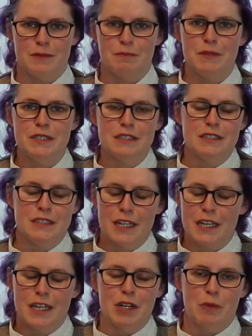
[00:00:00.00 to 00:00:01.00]
mentally
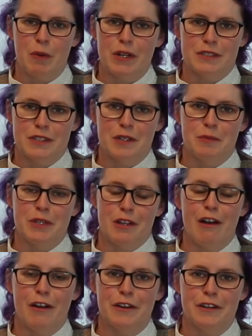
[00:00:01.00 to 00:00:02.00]
taking it apart is going to be a
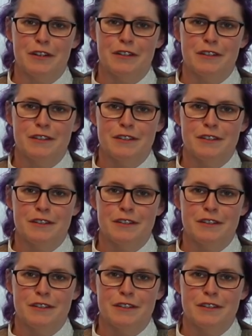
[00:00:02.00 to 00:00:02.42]
lot harder.